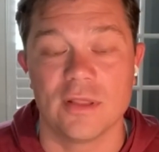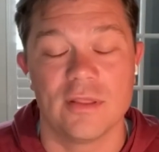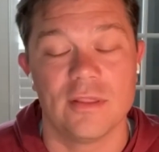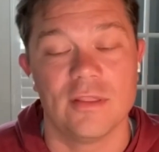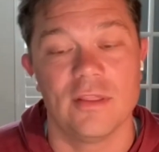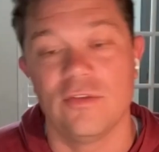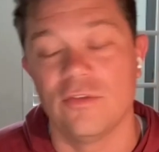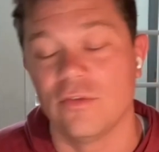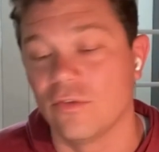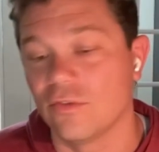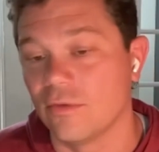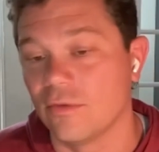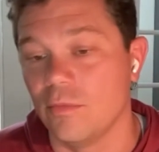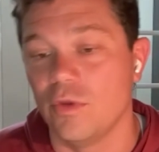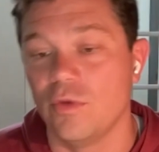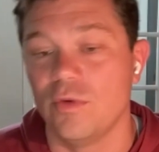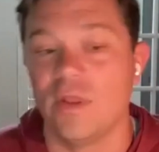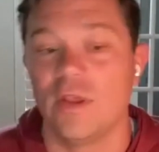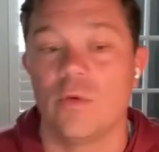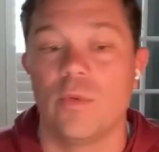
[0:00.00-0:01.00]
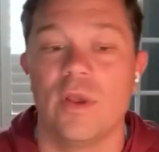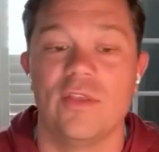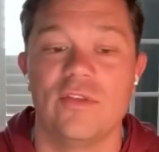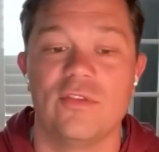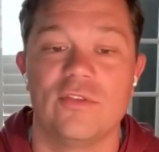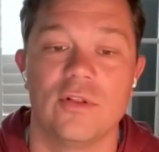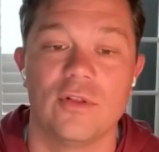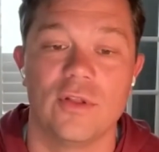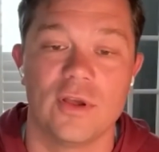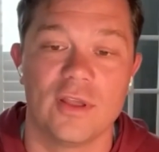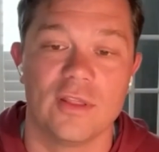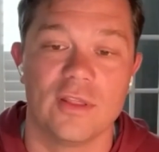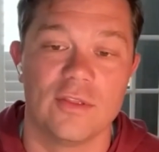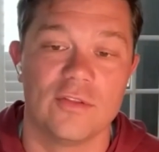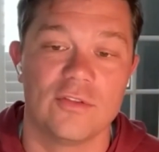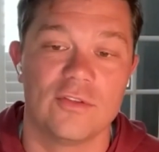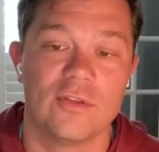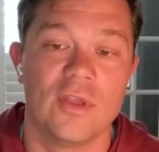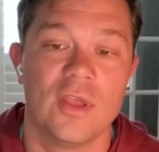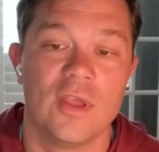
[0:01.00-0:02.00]
I think these are some unique ways to look at
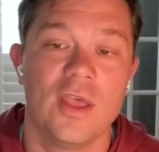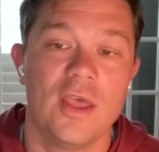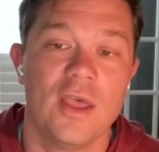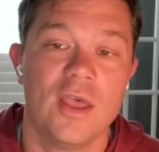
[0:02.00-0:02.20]
this